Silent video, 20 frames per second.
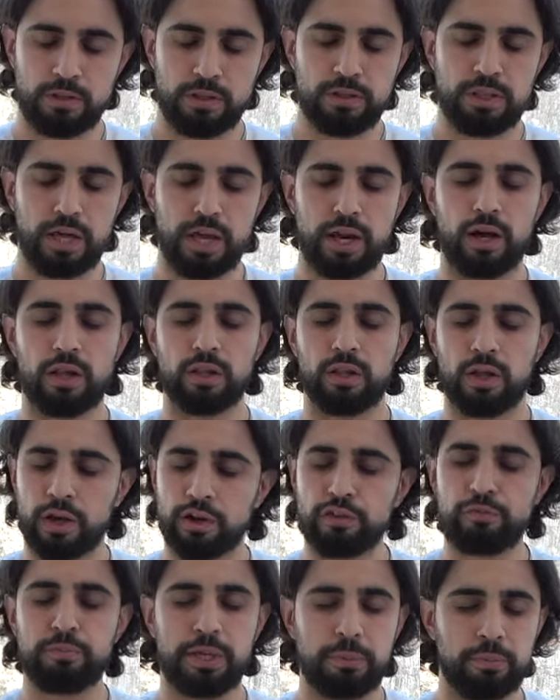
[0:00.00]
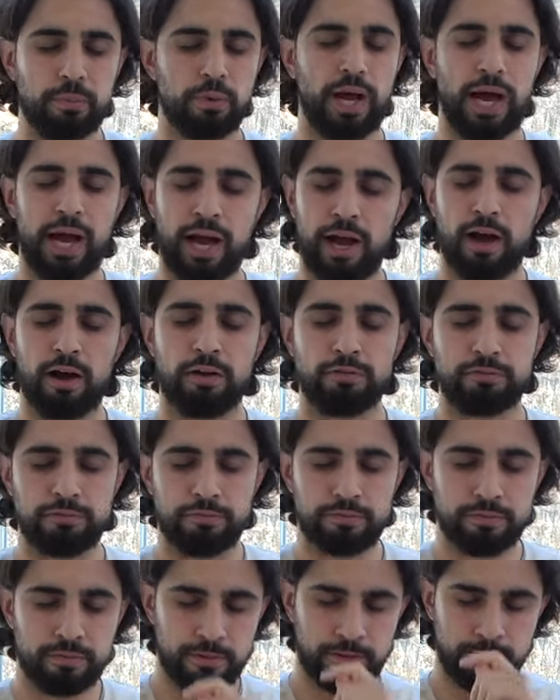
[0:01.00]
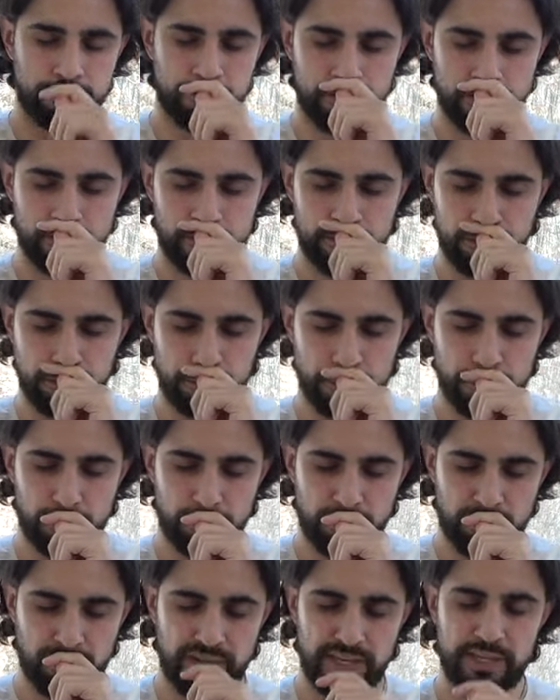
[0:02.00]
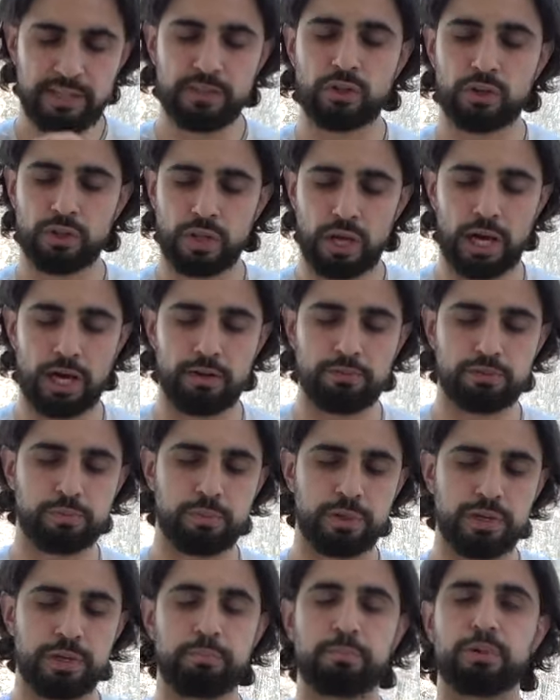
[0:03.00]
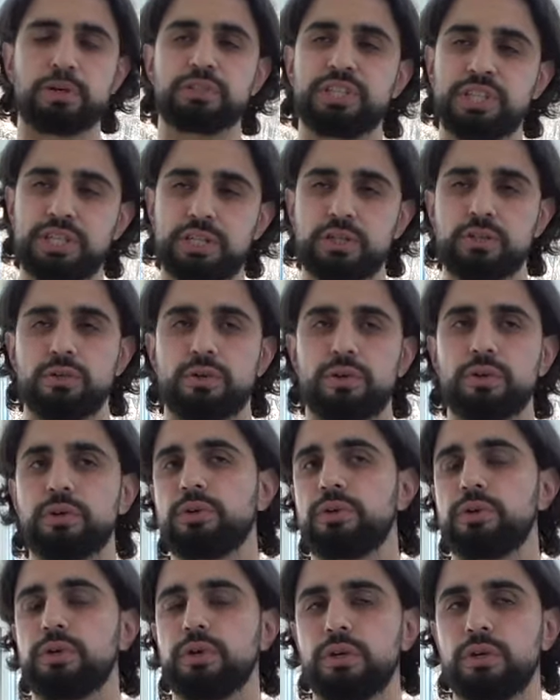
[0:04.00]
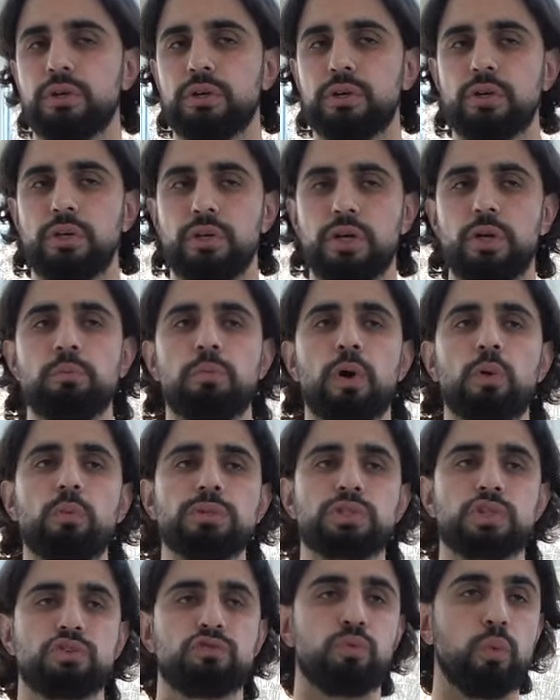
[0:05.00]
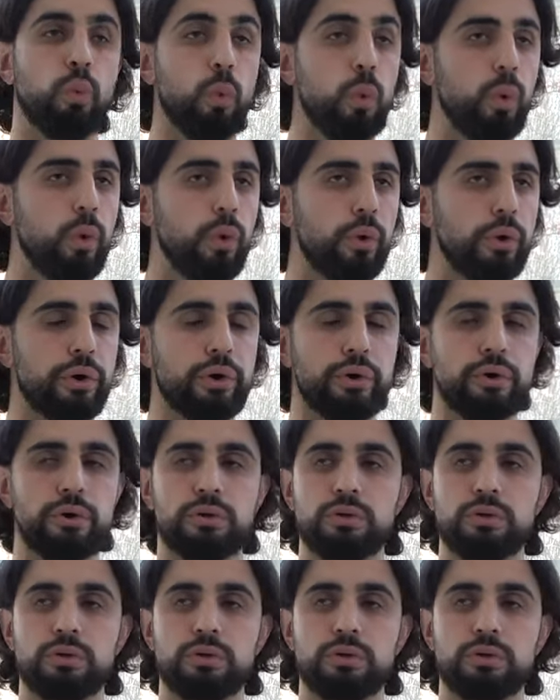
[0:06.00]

that a lot of people have in their lives, but in particular in moments of war